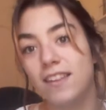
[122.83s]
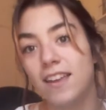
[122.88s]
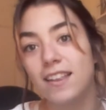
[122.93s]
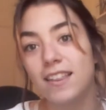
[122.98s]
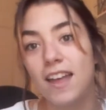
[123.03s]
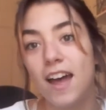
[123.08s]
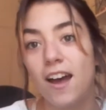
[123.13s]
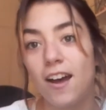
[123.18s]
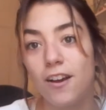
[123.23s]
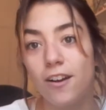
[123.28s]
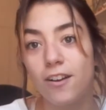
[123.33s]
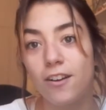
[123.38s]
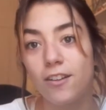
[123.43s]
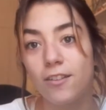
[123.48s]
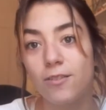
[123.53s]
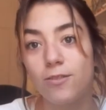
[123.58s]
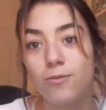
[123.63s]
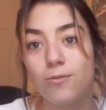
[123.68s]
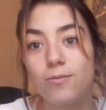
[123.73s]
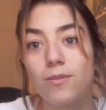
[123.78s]
like that
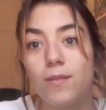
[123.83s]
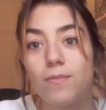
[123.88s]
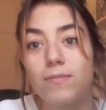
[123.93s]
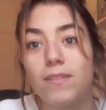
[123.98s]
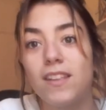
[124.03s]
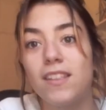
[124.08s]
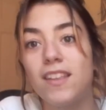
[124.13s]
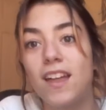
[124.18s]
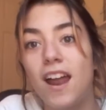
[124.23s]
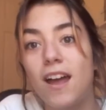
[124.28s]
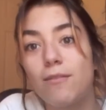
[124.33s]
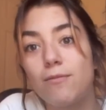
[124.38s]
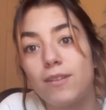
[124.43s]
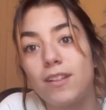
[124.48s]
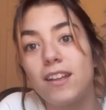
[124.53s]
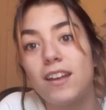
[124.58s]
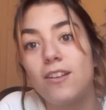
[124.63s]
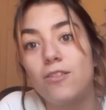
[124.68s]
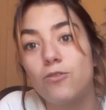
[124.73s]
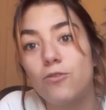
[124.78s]
is something that I
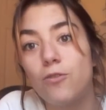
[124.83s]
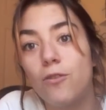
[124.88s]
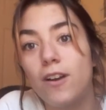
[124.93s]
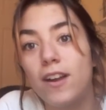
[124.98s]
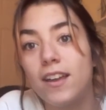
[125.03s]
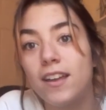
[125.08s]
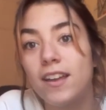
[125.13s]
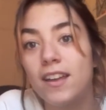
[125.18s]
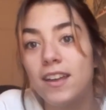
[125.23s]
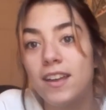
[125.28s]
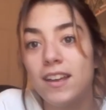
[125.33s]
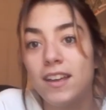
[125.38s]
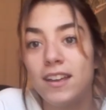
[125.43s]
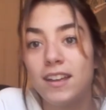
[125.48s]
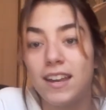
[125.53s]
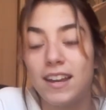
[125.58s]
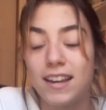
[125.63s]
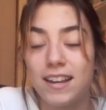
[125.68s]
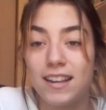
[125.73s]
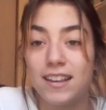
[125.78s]
really enjoy,
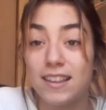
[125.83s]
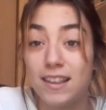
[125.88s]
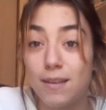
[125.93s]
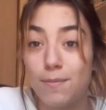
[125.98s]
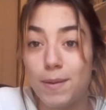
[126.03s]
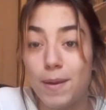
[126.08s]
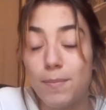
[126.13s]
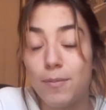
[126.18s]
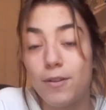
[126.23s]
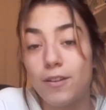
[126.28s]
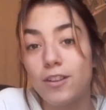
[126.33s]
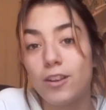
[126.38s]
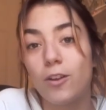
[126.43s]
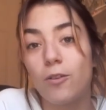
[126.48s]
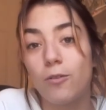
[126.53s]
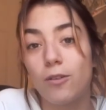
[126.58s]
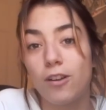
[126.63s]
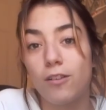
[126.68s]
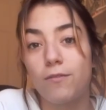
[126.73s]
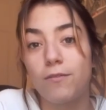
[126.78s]
getting to see people in the
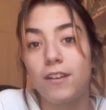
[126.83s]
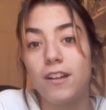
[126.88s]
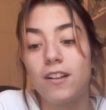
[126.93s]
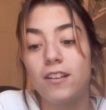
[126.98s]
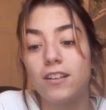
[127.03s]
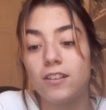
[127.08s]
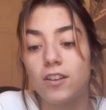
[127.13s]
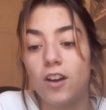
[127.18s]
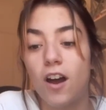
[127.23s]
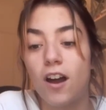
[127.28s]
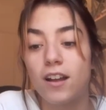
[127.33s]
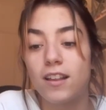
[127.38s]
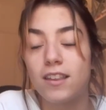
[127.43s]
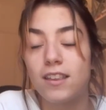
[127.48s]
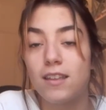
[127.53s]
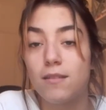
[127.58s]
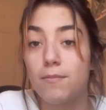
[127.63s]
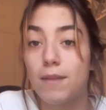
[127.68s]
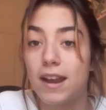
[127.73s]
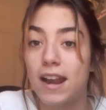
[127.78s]
career field and talk to
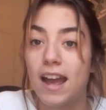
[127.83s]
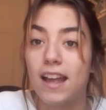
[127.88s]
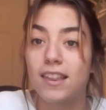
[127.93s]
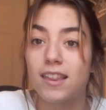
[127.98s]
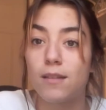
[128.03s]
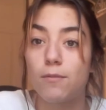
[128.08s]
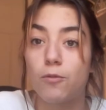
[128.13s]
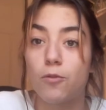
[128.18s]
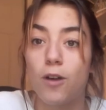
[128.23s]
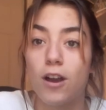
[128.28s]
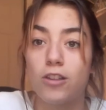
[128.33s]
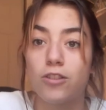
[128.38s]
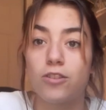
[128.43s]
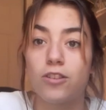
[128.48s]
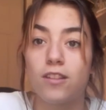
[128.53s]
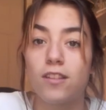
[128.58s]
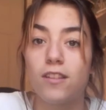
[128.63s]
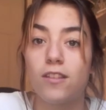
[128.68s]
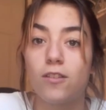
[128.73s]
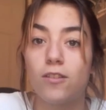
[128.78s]
them and ask them
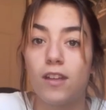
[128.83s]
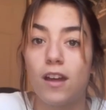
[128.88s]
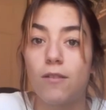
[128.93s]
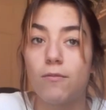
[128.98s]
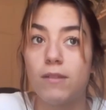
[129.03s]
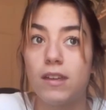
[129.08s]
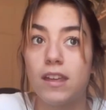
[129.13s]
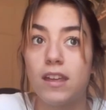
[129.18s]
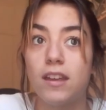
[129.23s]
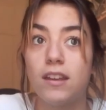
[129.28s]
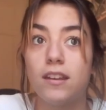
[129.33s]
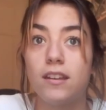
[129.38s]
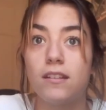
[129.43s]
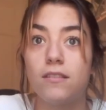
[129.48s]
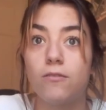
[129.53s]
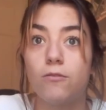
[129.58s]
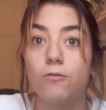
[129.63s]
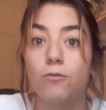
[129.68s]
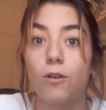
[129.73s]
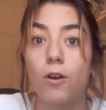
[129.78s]
questions so that we can
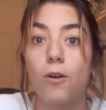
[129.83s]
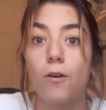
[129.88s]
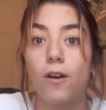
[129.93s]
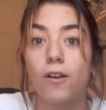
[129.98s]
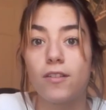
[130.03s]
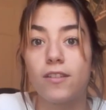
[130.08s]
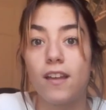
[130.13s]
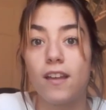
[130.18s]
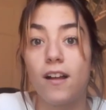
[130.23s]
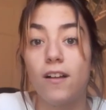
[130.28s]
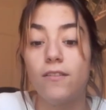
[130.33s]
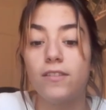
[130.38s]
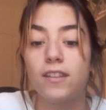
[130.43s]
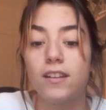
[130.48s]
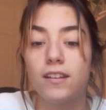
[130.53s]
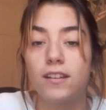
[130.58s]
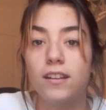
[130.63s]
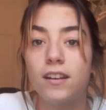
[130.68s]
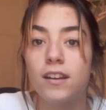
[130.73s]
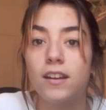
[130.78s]
grow ourselves
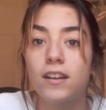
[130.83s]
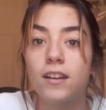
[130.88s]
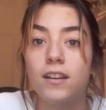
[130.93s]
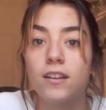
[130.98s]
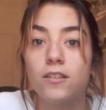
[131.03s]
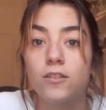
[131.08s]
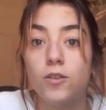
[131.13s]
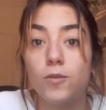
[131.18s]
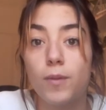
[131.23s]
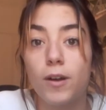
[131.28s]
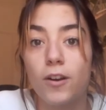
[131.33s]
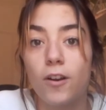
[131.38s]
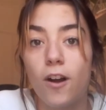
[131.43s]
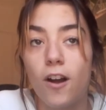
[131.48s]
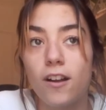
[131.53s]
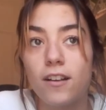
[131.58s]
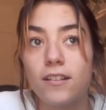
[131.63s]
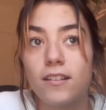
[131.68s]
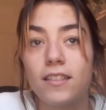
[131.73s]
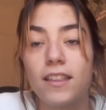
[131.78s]
and do better
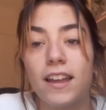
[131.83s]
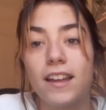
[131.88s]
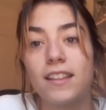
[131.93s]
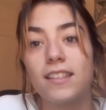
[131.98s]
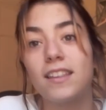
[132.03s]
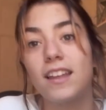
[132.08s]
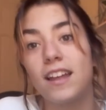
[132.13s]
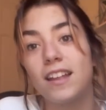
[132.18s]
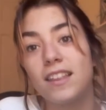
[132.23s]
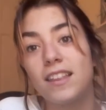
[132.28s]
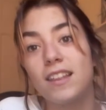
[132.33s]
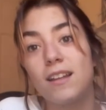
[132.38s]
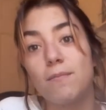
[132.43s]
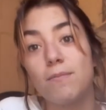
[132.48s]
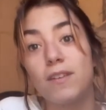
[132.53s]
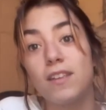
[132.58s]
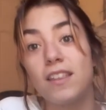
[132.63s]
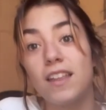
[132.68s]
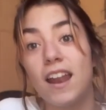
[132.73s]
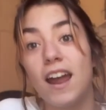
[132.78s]
art. Like, that's
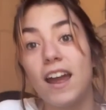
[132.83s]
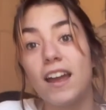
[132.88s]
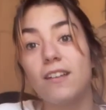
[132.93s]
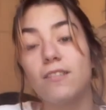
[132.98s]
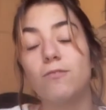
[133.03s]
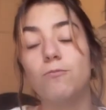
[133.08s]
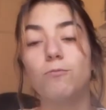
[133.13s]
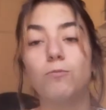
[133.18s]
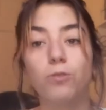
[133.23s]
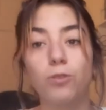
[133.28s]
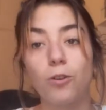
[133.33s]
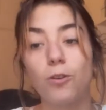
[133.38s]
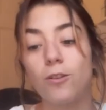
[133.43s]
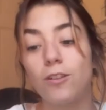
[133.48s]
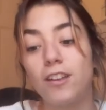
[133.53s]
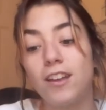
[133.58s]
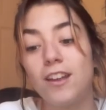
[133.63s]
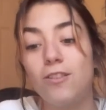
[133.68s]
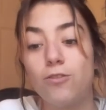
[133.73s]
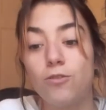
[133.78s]
something that I
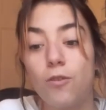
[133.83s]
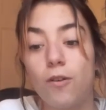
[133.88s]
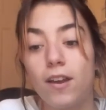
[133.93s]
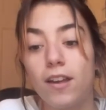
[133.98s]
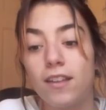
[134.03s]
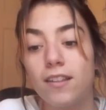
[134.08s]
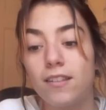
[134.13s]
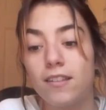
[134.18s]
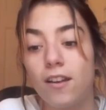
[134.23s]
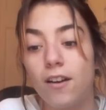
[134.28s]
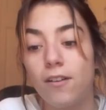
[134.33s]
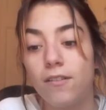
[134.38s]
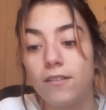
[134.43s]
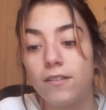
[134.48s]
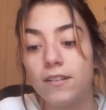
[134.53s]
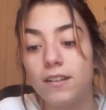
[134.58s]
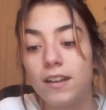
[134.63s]
thoroughly enjoy. So,